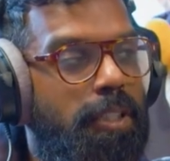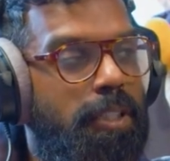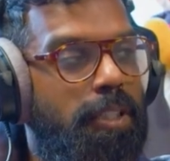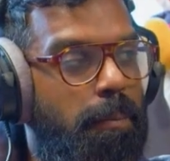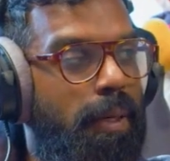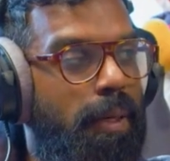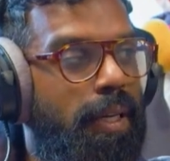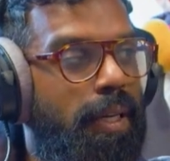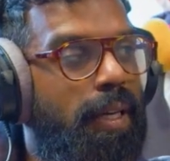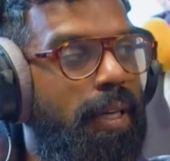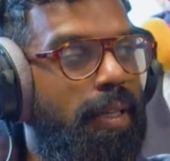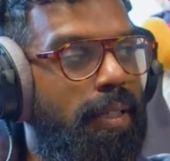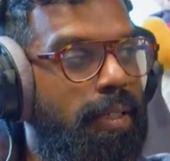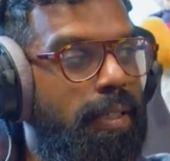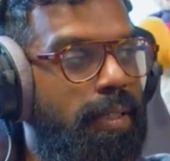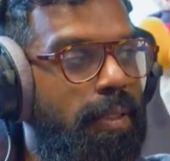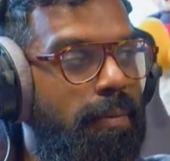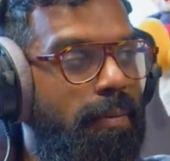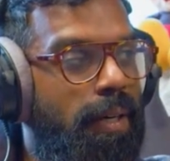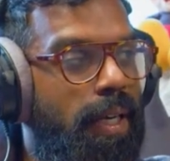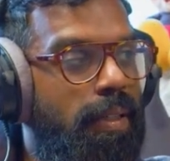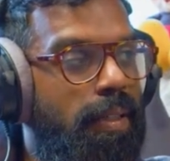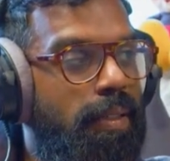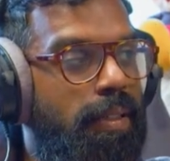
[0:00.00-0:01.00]
to speak English
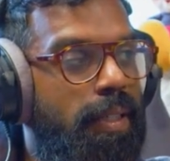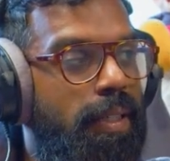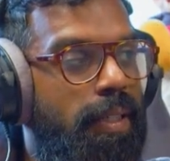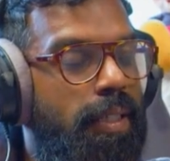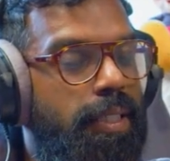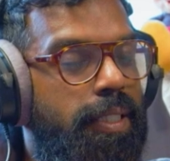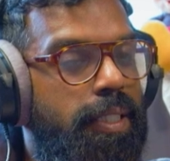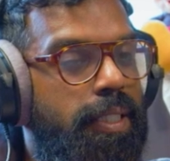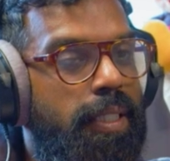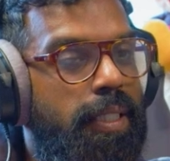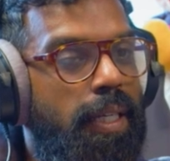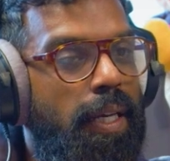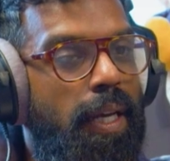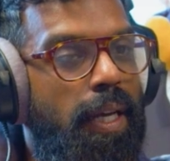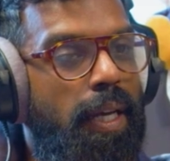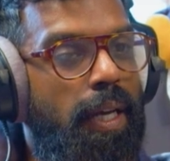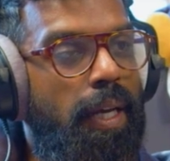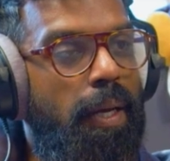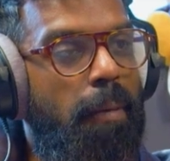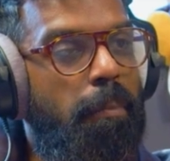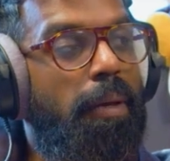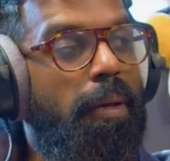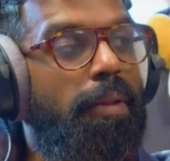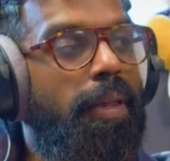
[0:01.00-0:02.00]
around us.
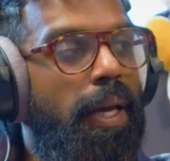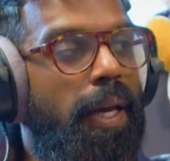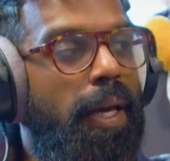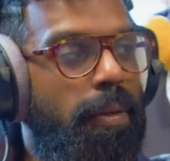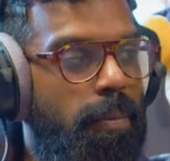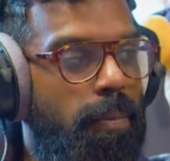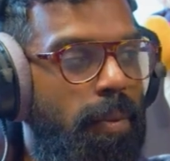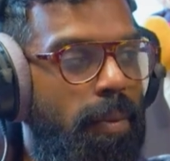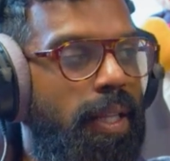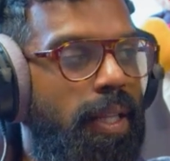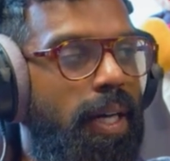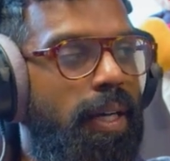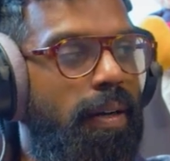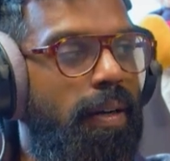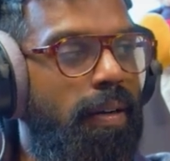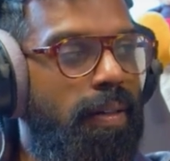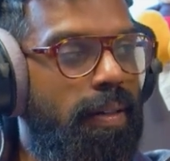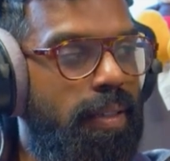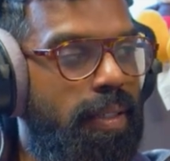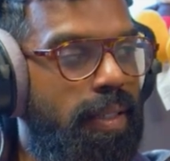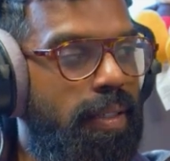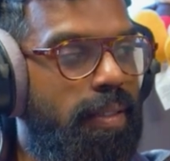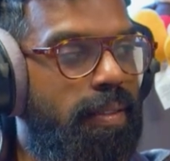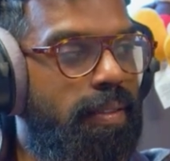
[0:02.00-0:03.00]
But then when they
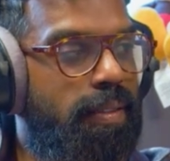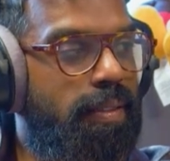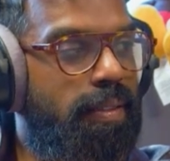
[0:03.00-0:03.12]
argued,